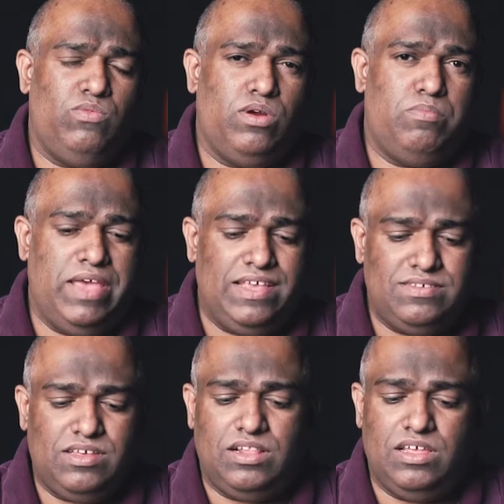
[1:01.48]
were
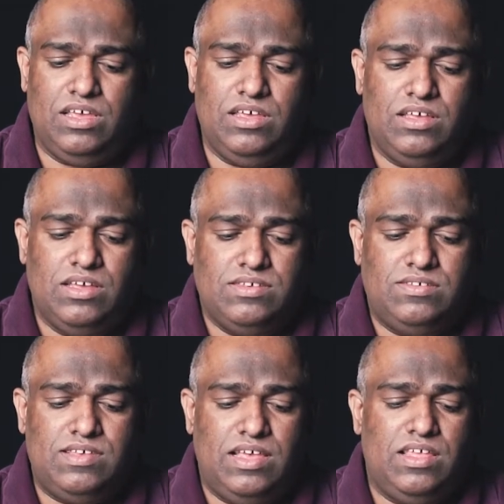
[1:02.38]
basically
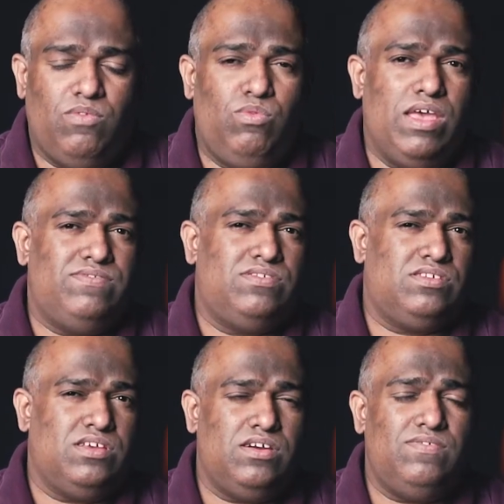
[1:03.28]
saying that we have
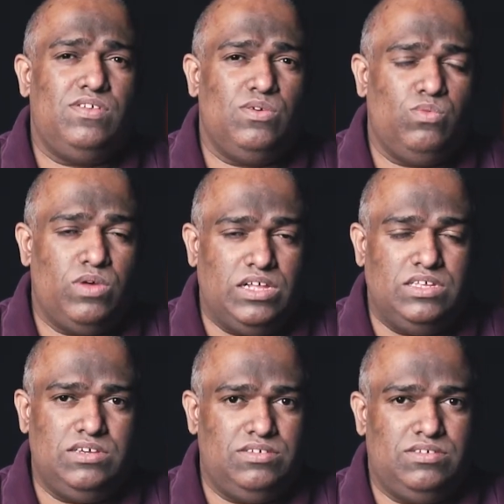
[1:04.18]
served you well,
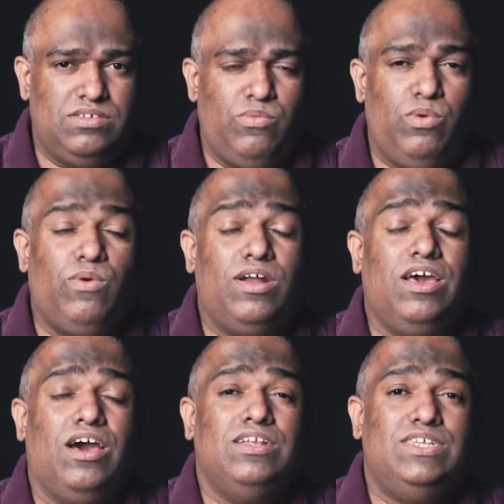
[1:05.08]
Jesus, and we want to
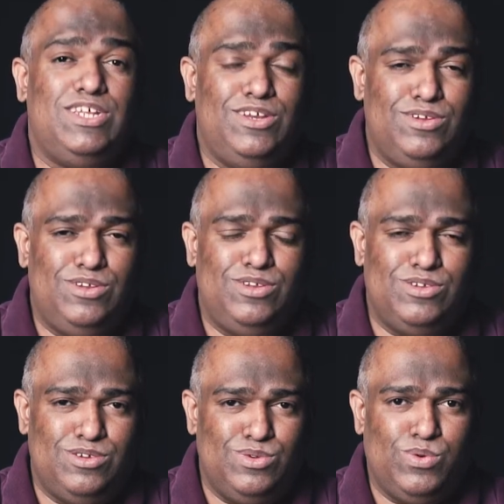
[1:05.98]
continue
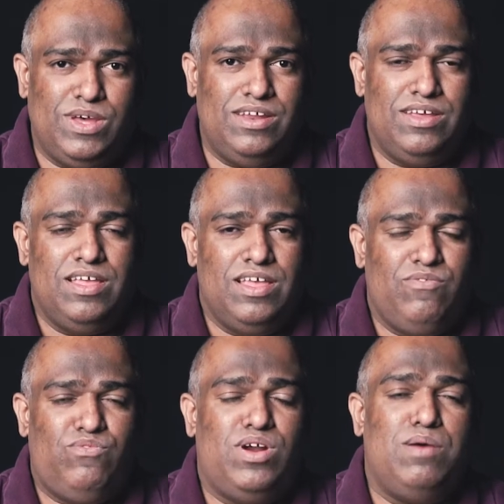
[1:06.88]
to do it
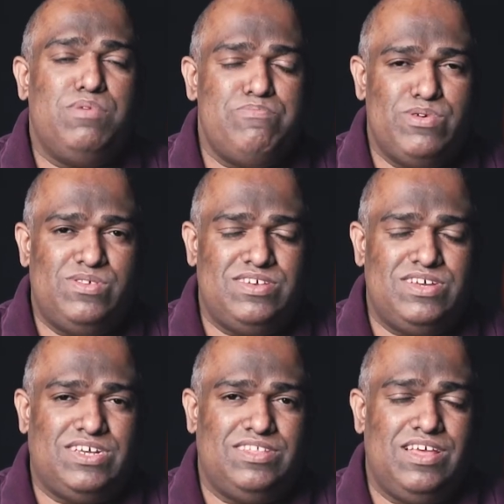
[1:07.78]
from a
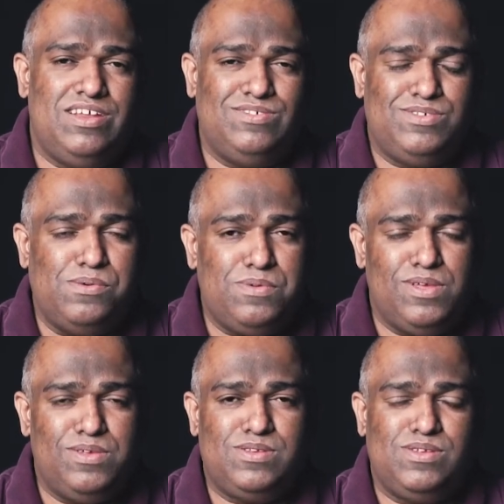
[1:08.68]
position that is so
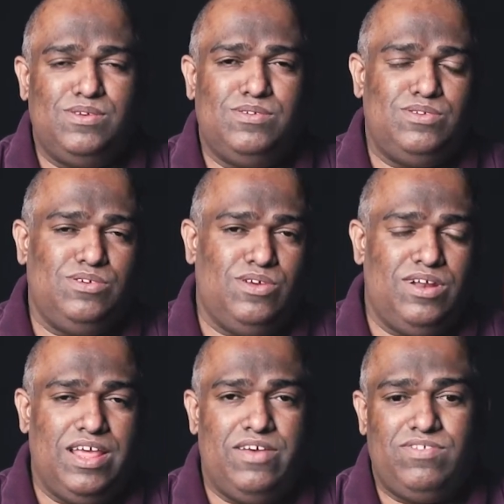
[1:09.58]
close to you, to your
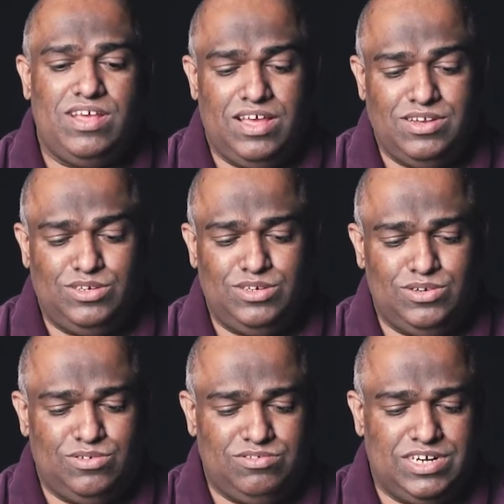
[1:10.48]
left and to
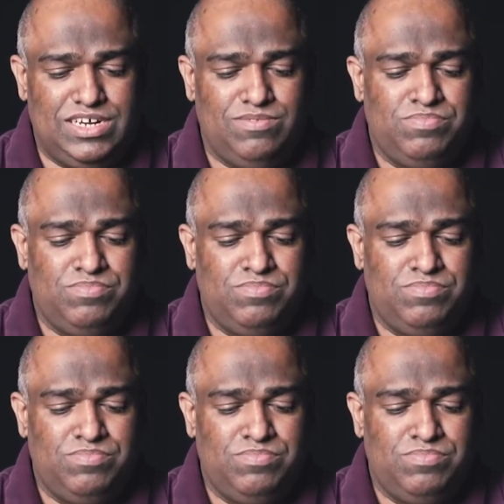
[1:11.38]
your right.